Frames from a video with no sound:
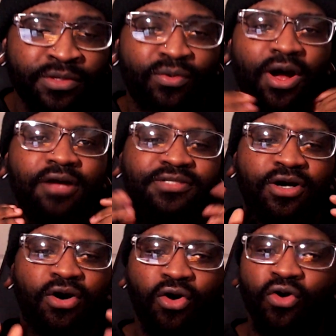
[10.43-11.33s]
Welcome to
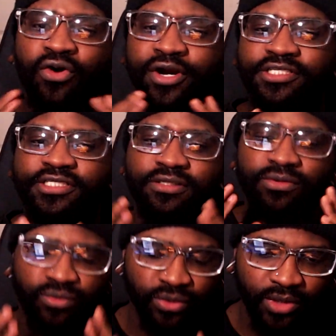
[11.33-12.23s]
Orange
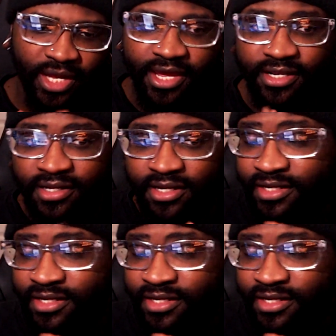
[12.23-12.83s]
Roulette.